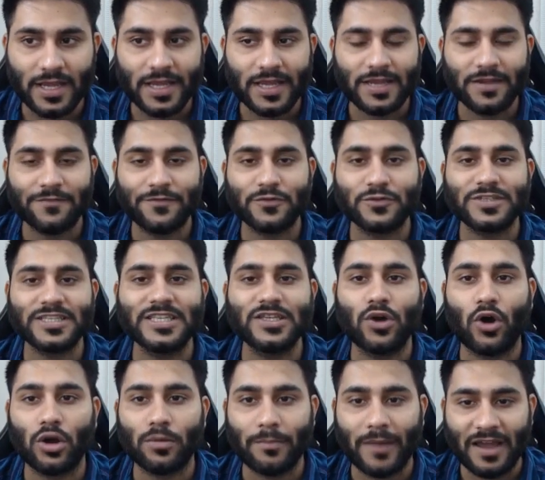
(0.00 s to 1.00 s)
If you see
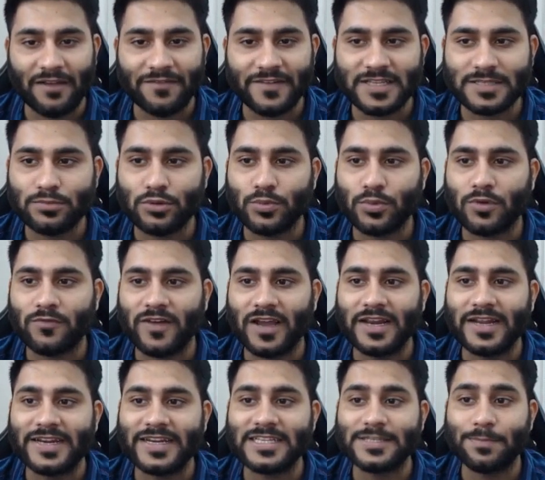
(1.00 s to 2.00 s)
on my Facebook profile,
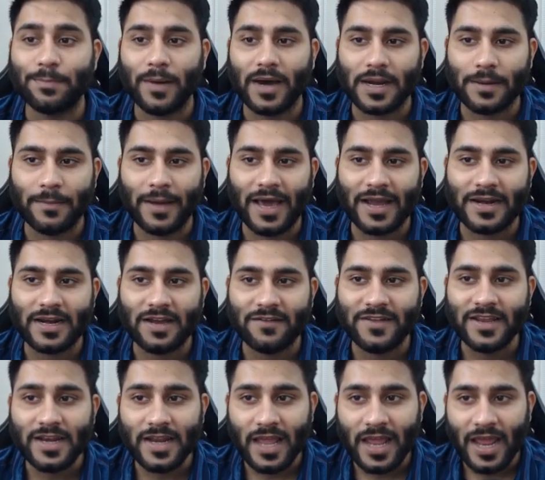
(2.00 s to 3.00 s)
it is Parmar Naveen,